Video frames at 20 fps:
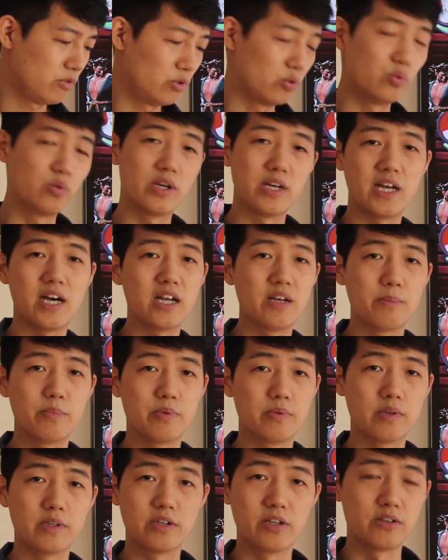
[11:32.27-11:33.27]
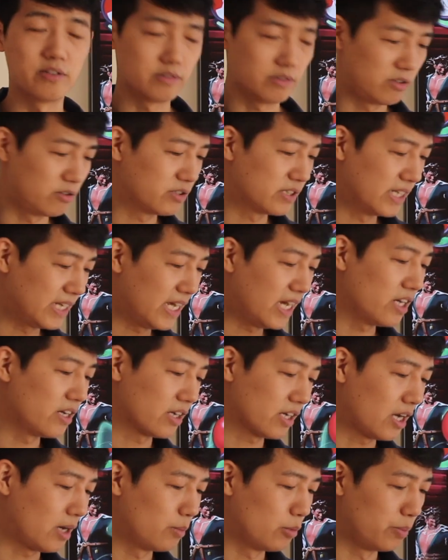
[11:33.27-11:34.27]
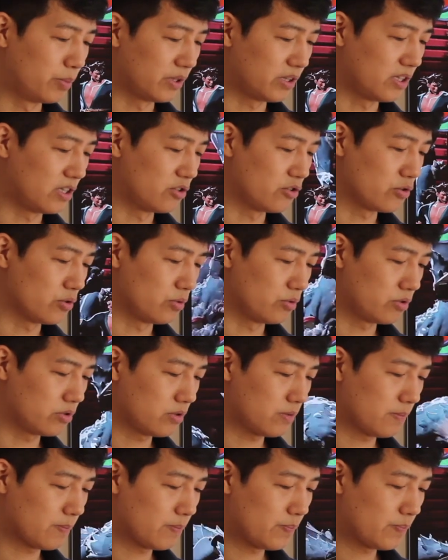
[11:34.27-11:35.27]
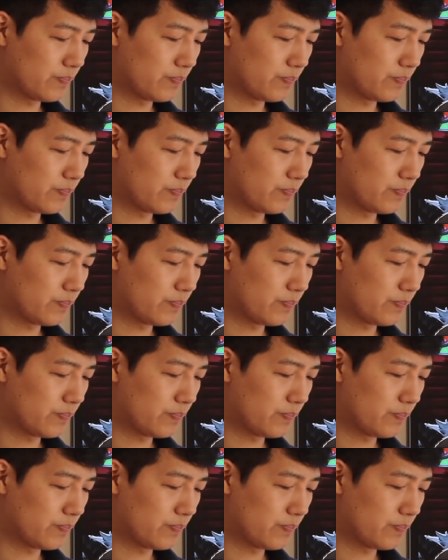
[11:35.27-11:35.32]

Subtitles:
do a lot of, there's a lot of combo potentials.